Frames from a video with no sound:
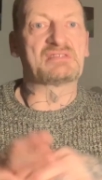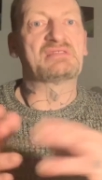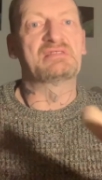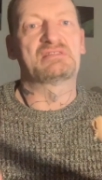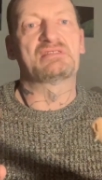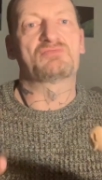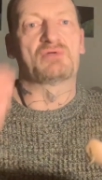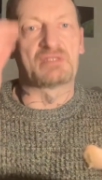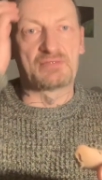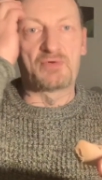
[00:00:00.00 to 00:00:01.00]
the easiest one
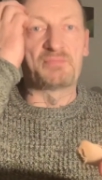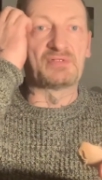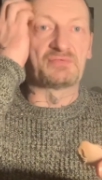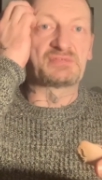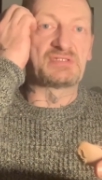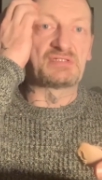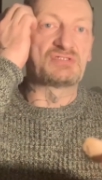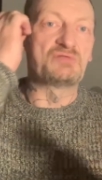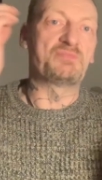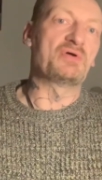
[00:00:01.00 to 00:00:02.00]
and then we'll build up to the
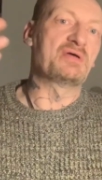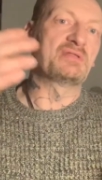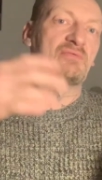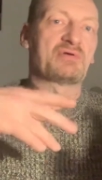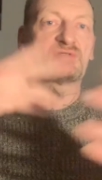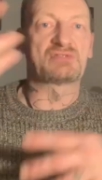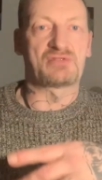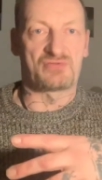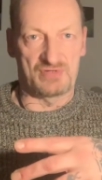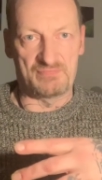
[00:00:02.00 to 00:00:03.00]
two point, then we'll go to the
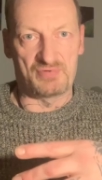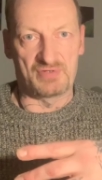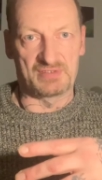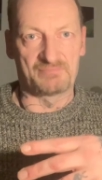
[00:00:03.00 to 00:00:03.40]
three point,